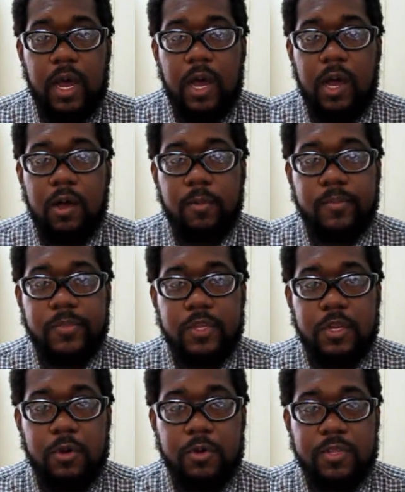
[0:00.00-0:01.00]

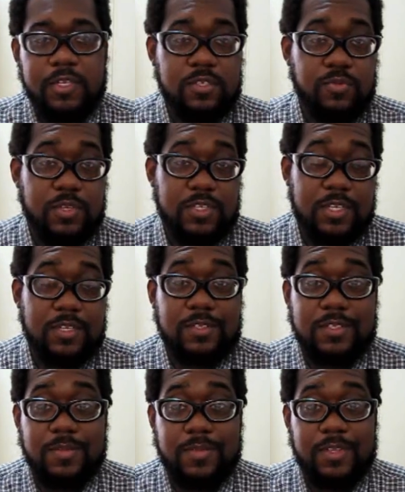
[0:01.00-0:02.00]
And this is, once again,
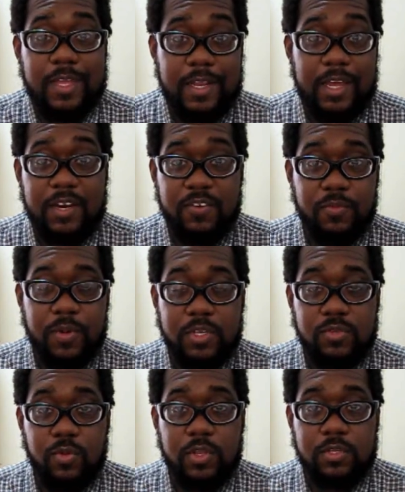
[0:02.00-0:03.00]
this is something that not
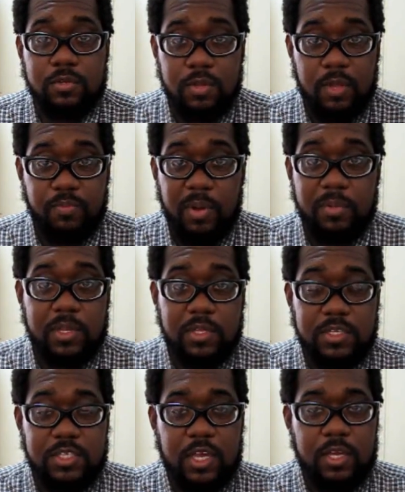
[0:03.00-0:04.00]
everybody's willing to
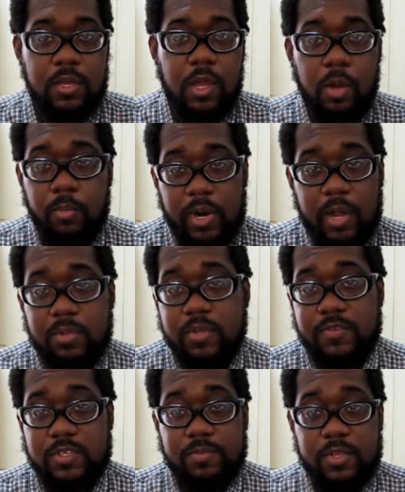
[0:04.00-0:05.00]
publicly say, but I
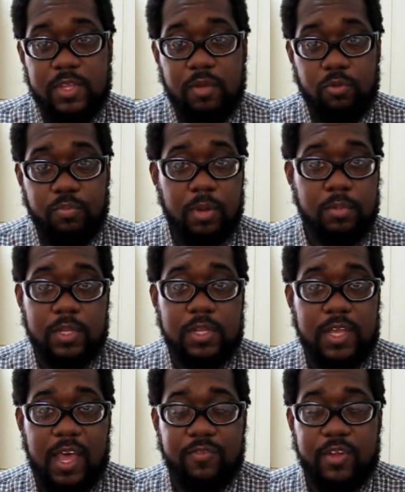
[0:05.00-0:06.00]
believe it's something that will
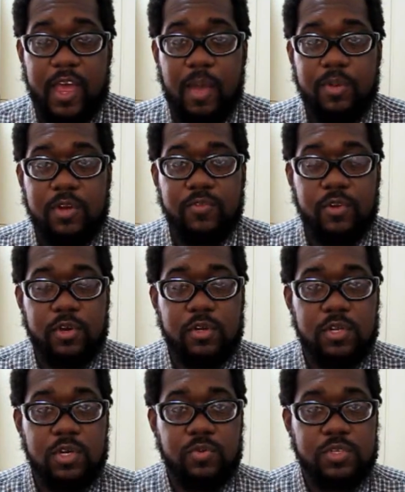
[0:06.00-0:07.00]
publicly have to happen if you're
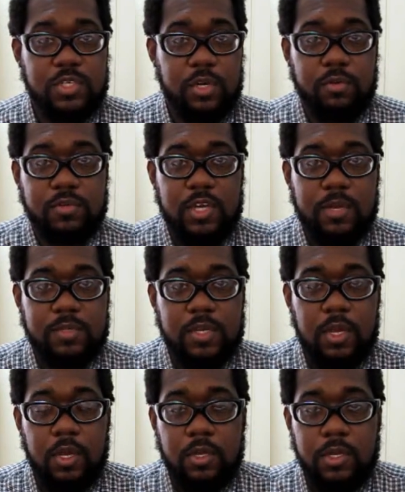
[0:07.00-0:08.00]
going to deal with
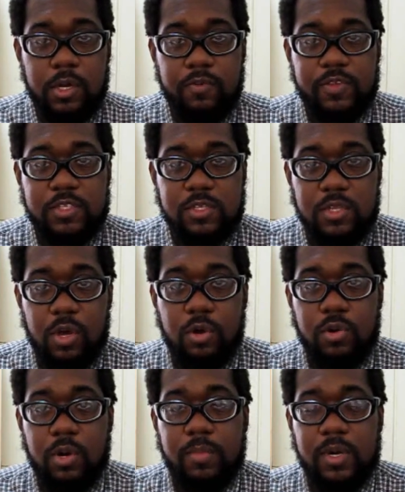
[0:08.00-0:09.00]
stereotypes. If it's
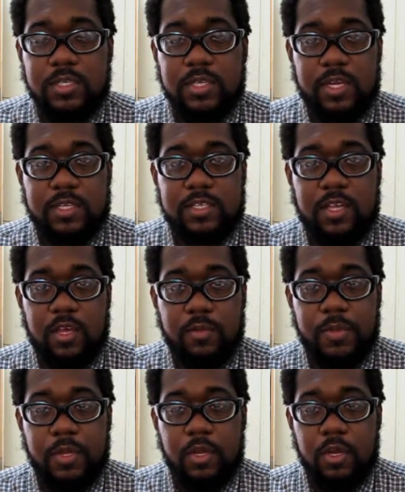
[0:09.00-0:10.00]
known amongst, like I say,